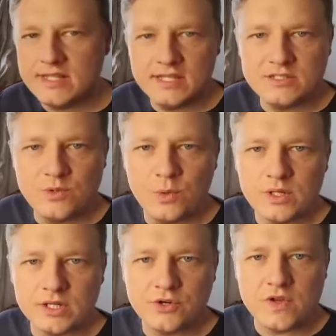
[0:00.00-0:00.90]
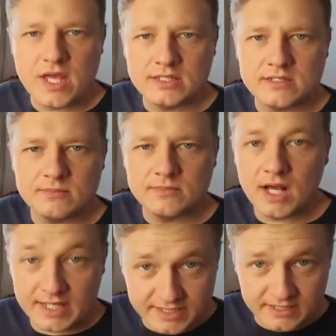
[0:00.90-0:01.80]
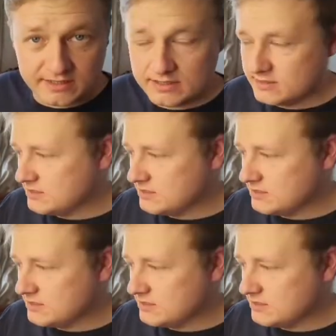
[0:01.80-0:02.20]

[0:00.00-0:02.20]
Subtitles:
is we want to create some icing. It's going